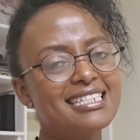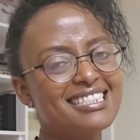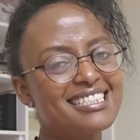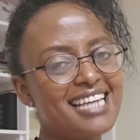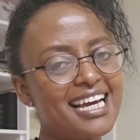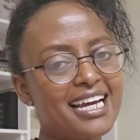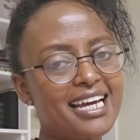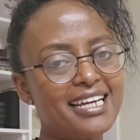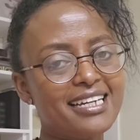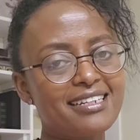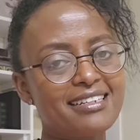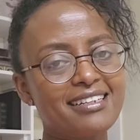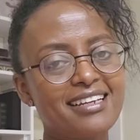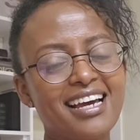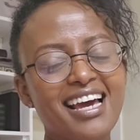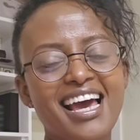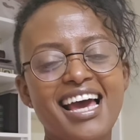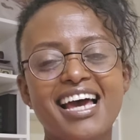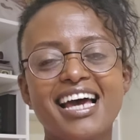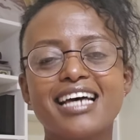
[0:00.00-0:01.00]

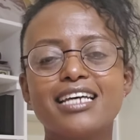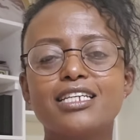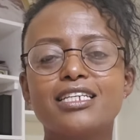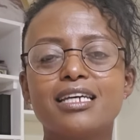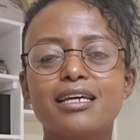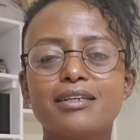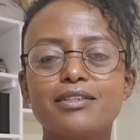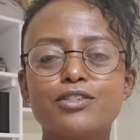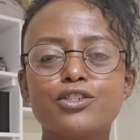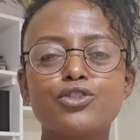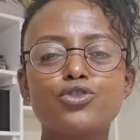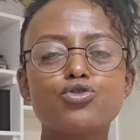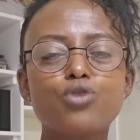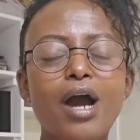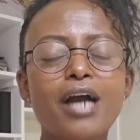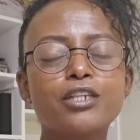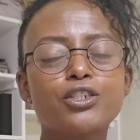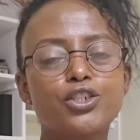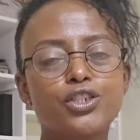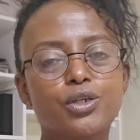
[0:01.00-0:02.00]
Second,
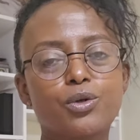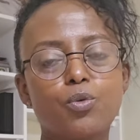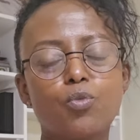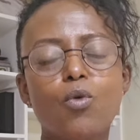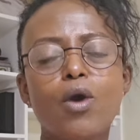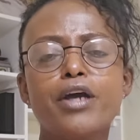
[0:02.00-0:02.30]
structure.